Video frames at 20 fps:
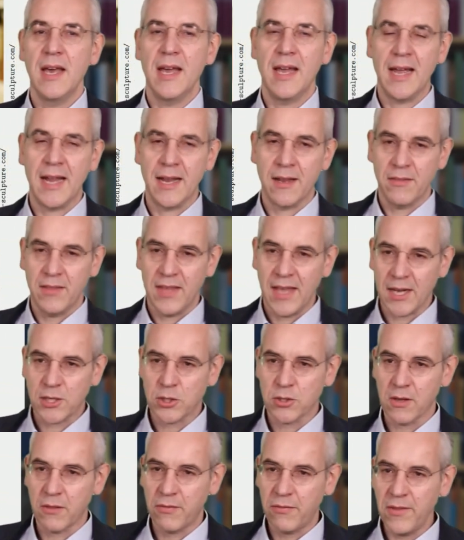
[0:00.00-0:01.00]
And the
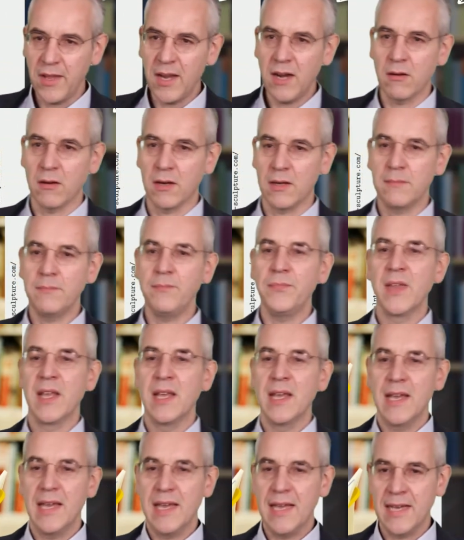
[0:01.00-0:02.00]
actual theorem
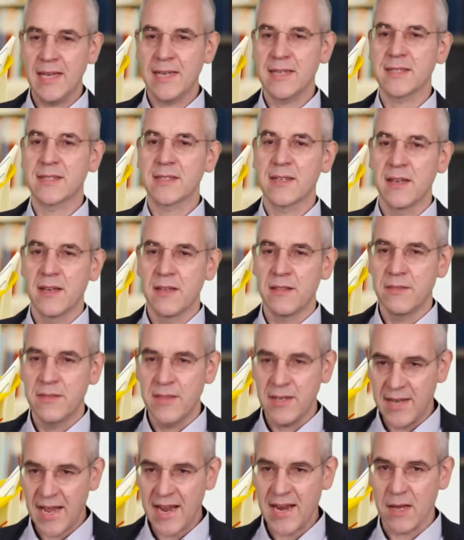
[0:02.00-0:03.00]
is
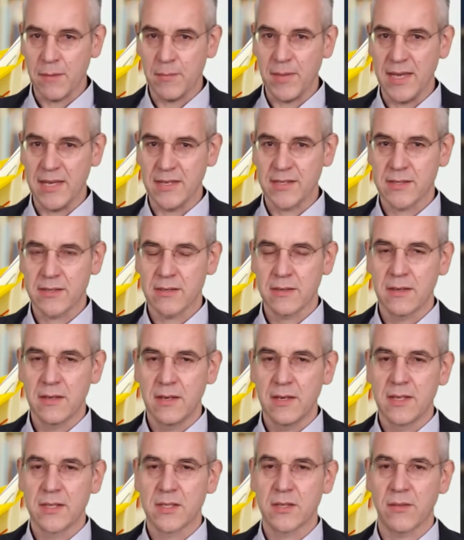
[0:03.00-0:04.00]
the database.
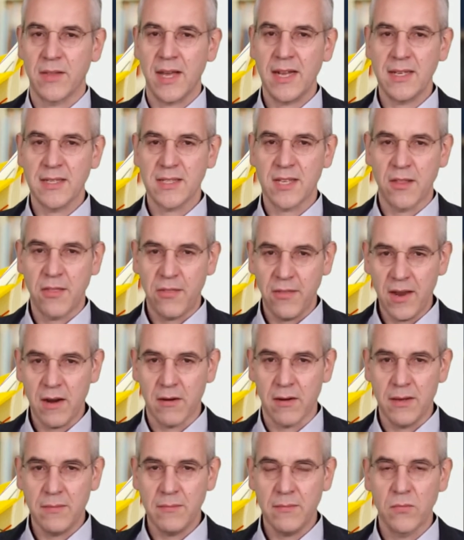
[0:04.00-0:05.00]
So that is a
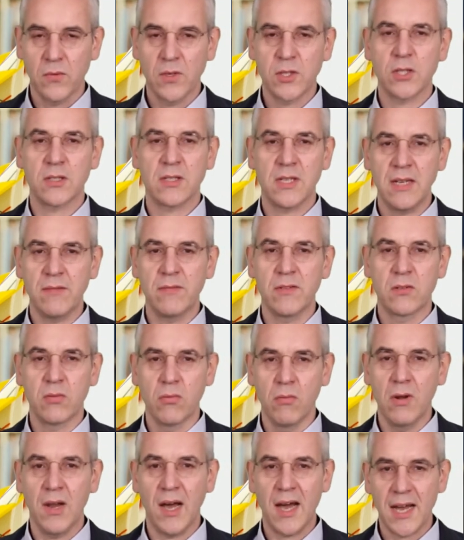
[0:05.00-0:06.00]
theorem which is even
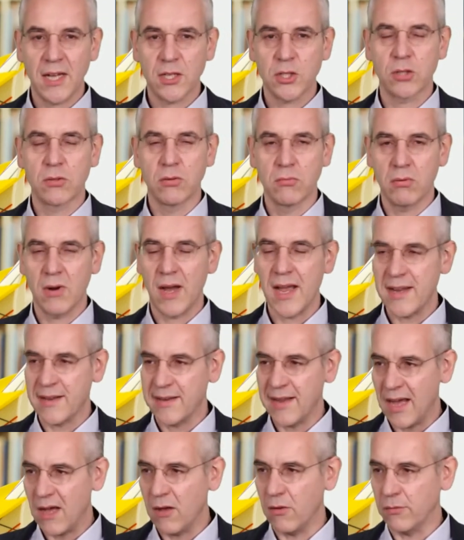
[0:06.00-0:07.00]
too large to write
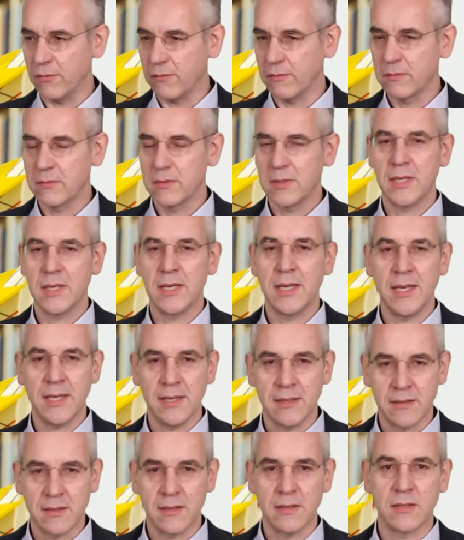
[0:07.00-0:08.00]
down
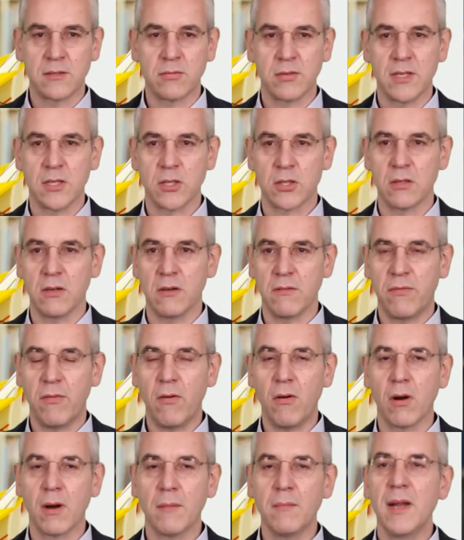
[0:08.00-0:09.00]
in a traditional
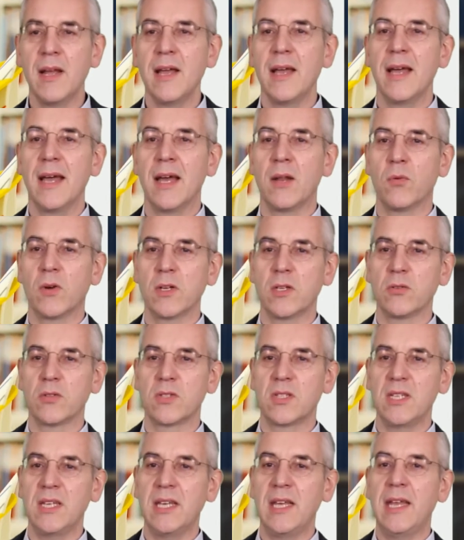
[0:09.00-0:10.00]
form. And what you
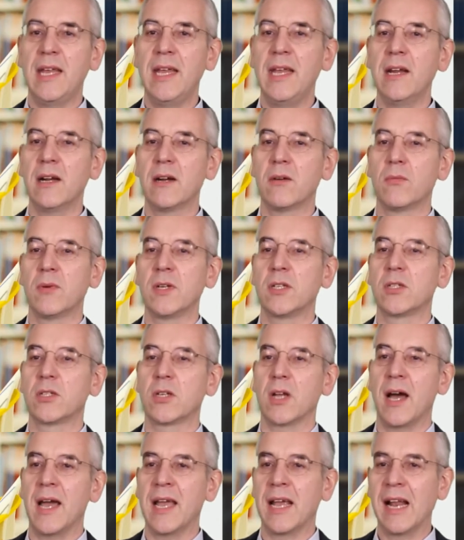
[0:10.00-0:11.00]
see here,
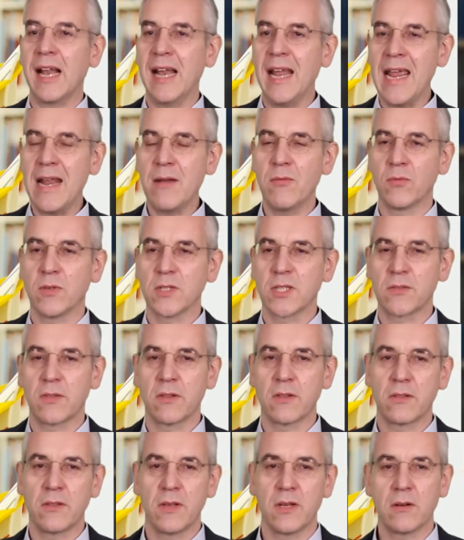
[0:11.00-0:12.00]
which I claimed was
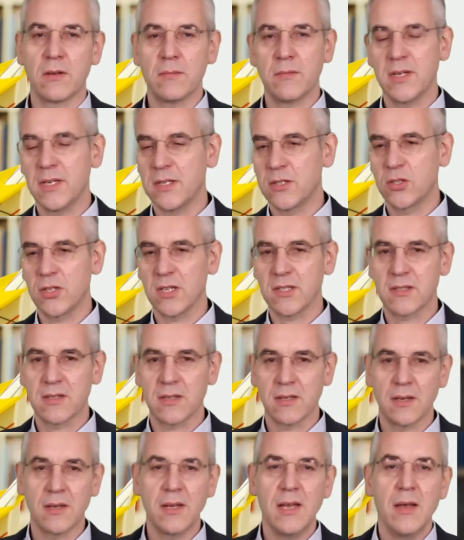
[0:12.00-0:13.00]
the theorem, is just
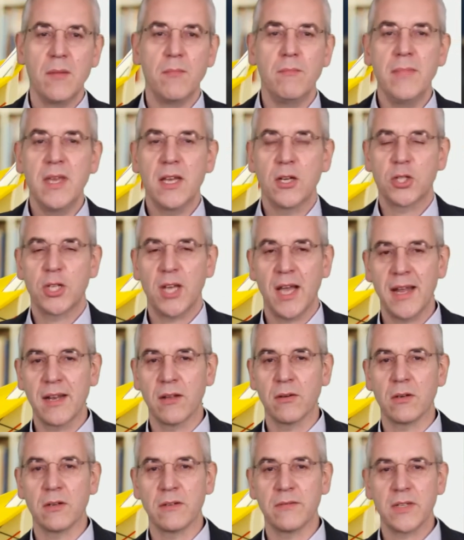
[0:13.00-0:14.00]
a mere
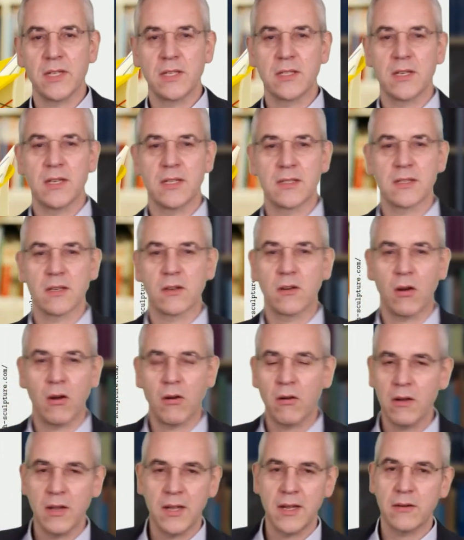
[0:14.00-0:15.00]
shadow of it. It's a
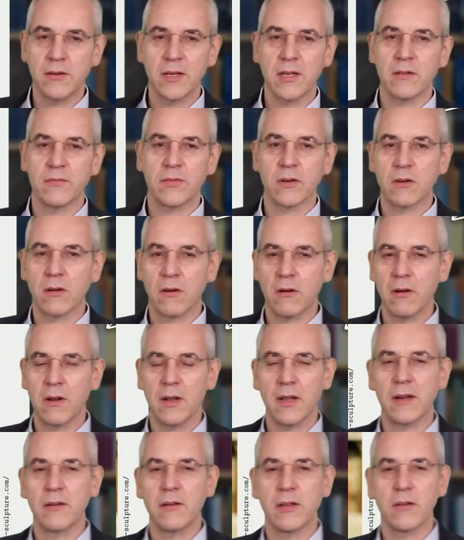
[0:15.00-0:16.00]
corollary of a
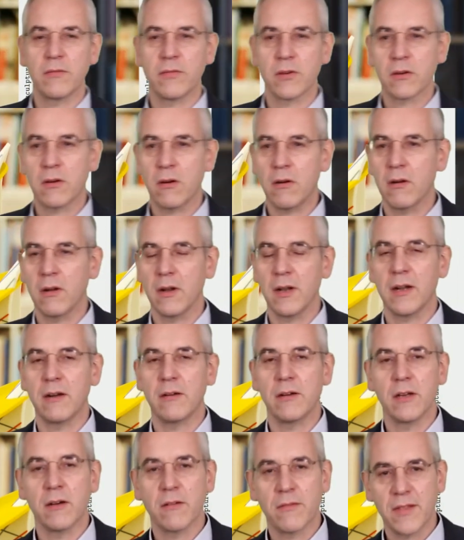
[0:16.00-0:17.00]
corollary of a
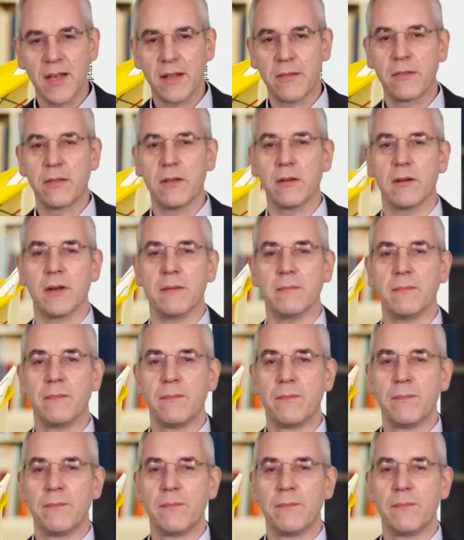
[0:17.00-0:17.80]
corollary of that theorem.